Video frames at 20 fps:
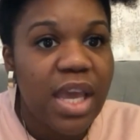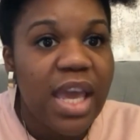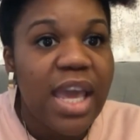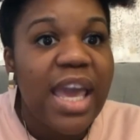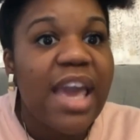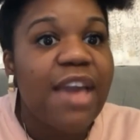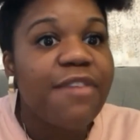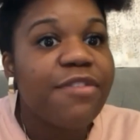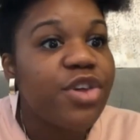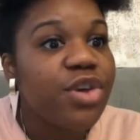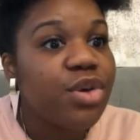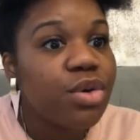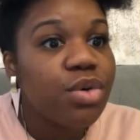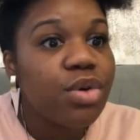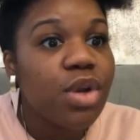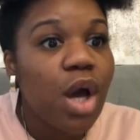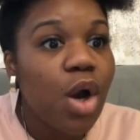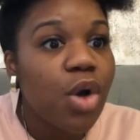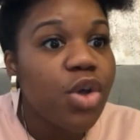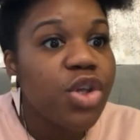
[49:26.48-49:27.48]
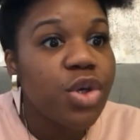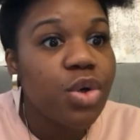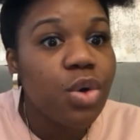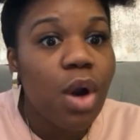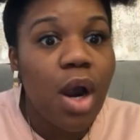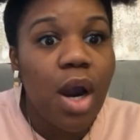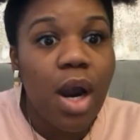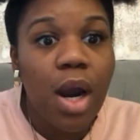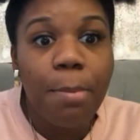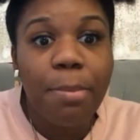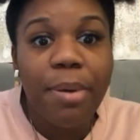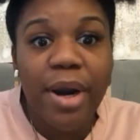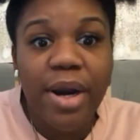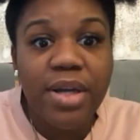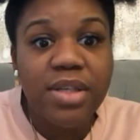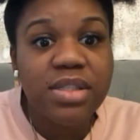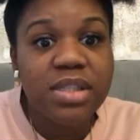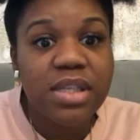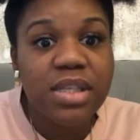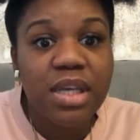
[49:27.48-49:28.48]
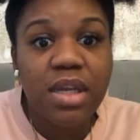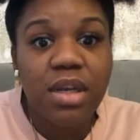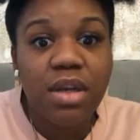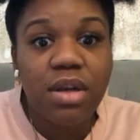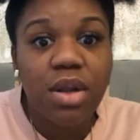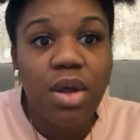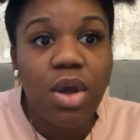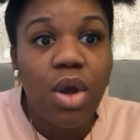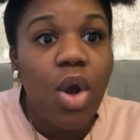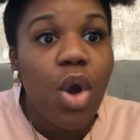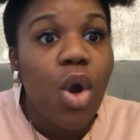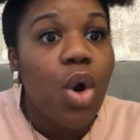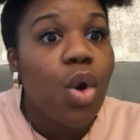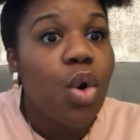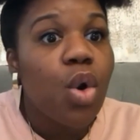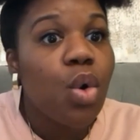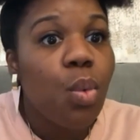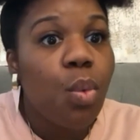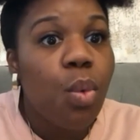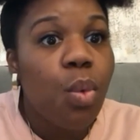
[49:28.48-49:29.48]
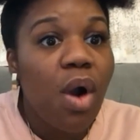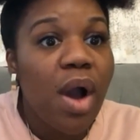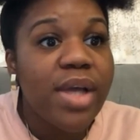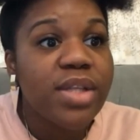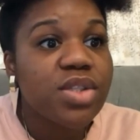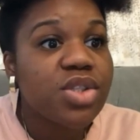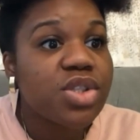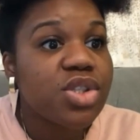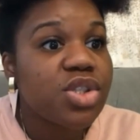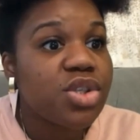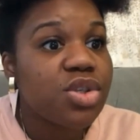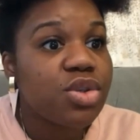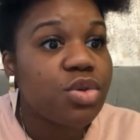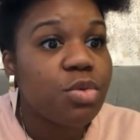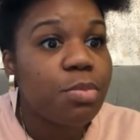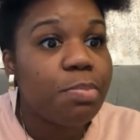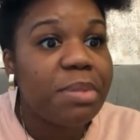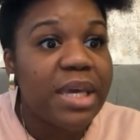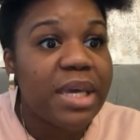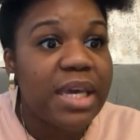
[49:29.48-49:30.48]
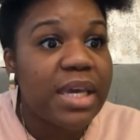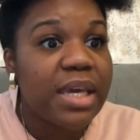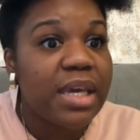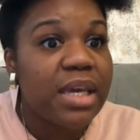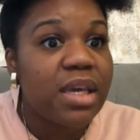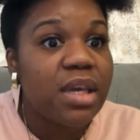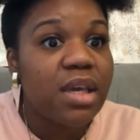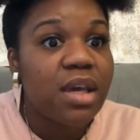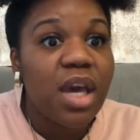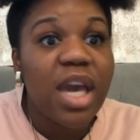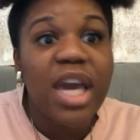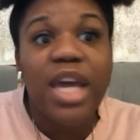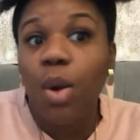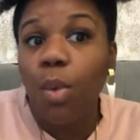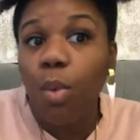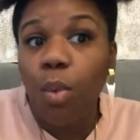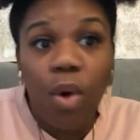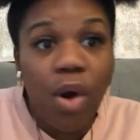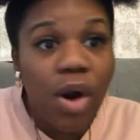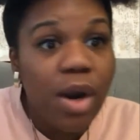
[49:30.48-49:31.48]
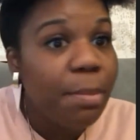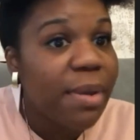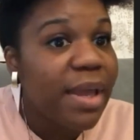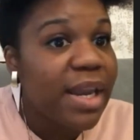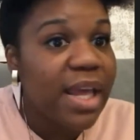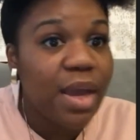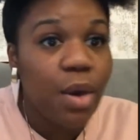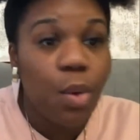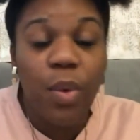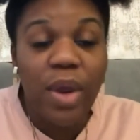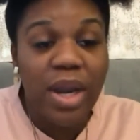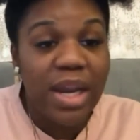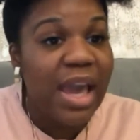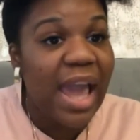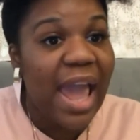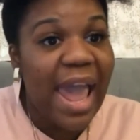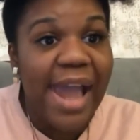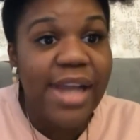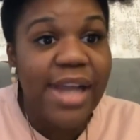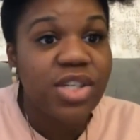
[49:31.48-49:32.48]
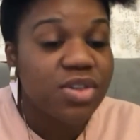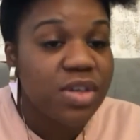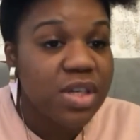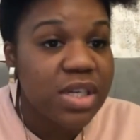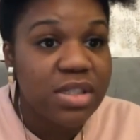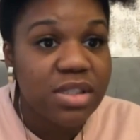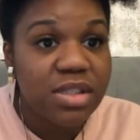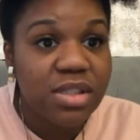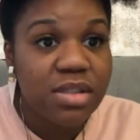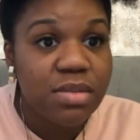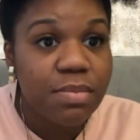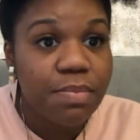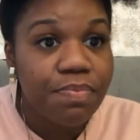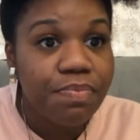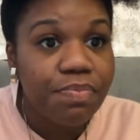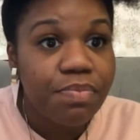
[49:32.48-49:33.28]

If you know you are a person who wants to be an award winning actress,